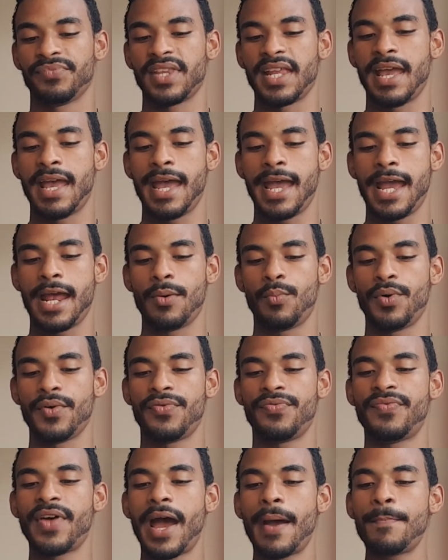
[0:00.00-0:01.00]
And
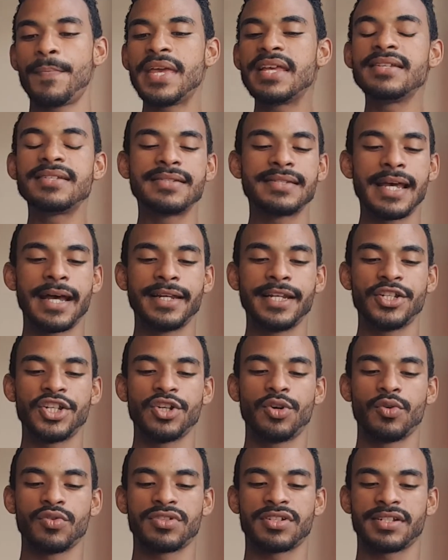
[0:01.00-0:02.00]
with that being said,
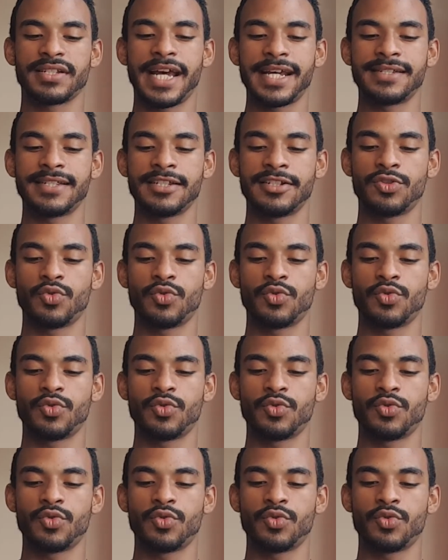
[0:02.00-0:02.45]
Ichigo slices